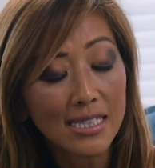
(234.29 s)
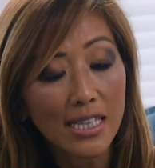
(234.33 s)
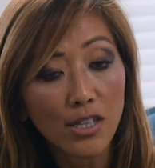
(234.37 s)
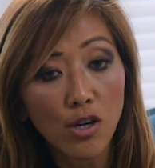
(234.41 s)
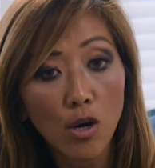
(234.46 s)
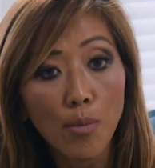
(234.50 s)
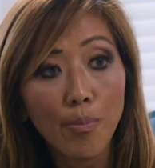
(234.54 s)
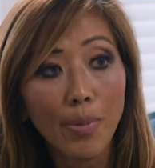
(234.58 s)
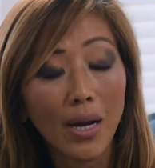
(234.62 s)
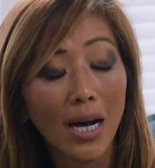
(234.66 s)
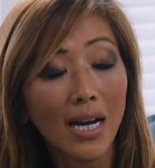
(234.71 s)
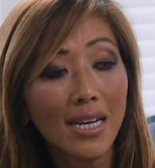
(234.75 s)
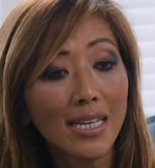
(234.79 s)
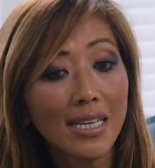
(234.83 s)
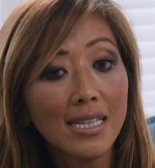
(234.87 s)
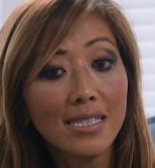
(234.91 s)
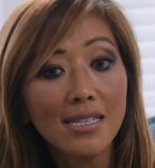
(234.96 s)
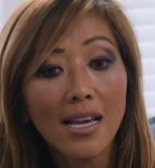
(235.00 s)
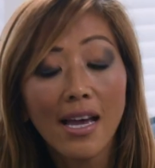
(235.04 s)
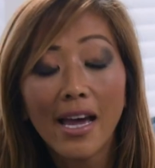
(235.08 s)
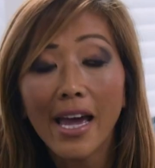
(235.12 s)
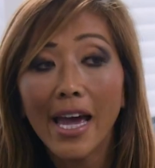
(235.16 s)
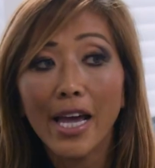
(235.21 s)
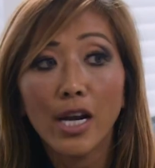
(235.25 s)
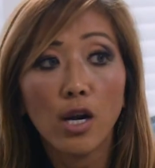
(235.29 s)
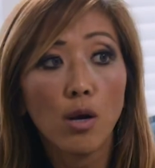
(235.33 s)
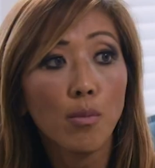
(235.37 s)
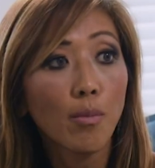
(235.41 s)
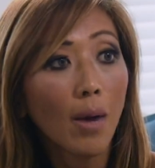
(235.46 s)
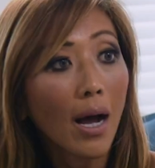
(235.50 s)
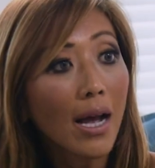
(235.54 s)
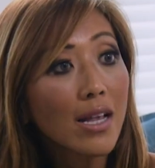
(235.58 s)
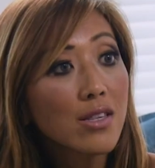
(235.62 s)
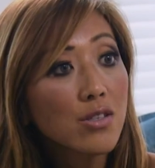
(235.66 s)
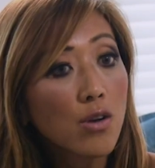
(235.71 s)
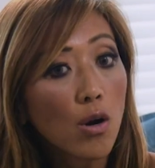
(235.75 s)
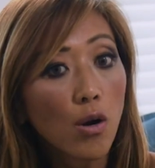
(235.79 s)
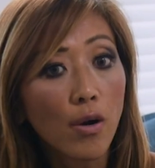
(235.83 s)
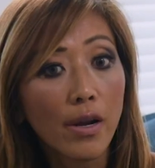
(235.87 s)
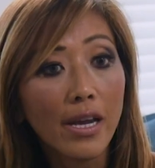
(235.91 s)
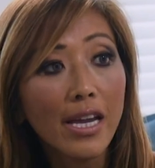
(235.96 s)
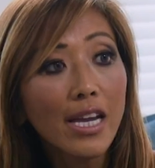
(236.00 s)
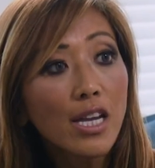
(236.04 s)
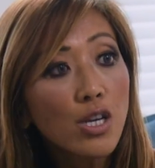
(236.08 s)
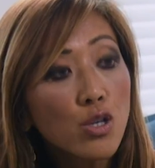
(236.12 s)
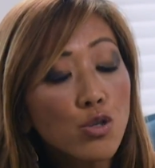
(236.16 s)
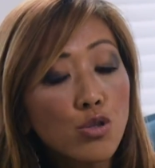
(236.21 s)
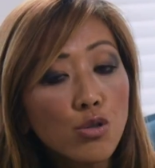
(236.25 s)
And our bodies and our minds are
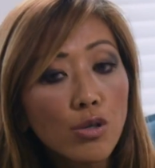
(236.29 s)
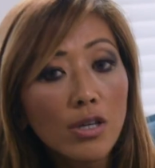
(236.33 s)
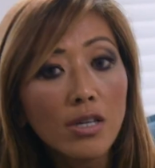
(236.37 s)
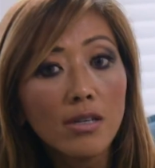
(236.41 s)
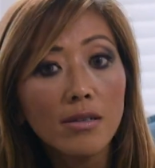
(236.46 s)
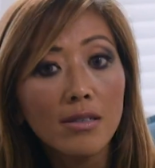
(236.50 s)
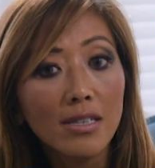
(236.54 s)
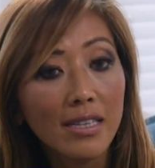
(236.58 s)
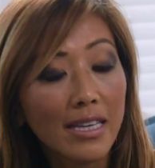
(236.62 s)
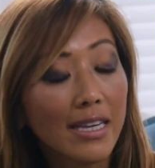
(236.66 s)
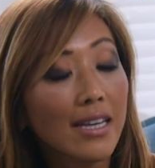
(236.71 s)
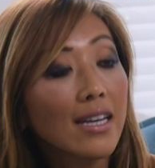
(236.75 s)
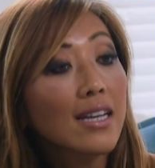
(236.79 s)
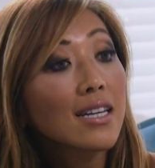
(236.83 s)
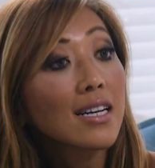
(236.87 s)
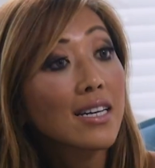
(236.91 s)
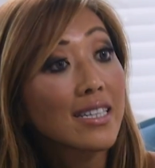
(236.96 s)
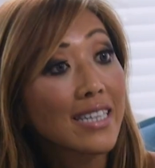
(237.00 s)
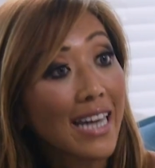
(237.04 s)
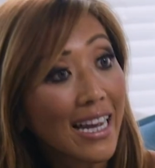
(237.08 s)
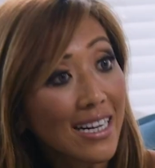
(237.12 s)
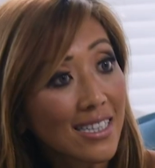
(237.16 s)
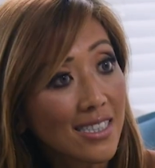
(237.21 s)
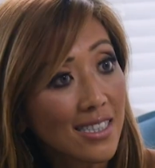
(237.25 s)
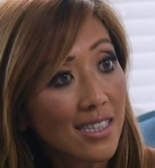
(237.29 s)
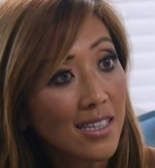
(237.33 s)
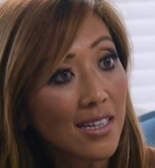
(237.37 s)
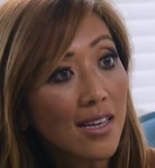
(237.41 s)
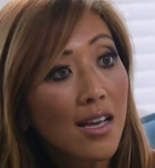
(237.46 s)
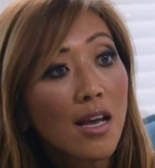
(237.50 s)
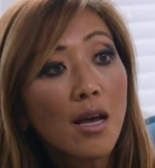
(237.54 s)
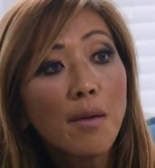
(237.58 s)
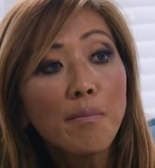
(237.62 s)
intricately connected.